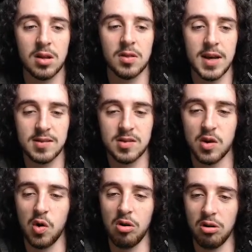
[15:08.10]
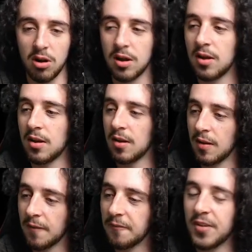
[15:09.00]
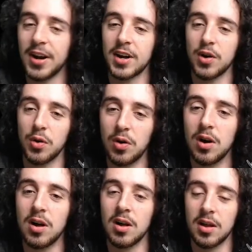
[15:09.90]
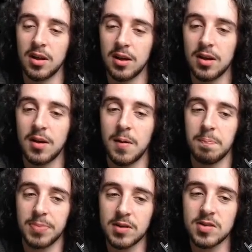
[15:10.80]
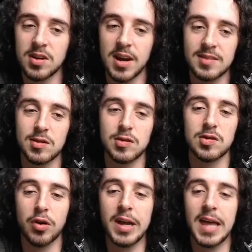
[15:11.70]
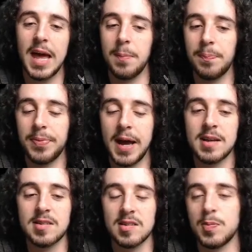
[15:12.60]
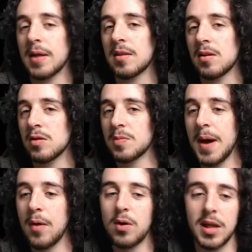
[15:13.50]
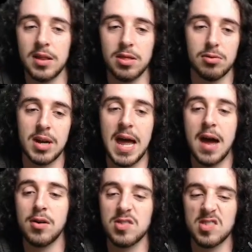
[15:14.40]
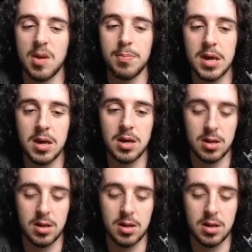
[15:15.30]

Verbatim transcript: That's cool. Very cool. That was a nice little story game. As expected, it was about, what, like three hours or something?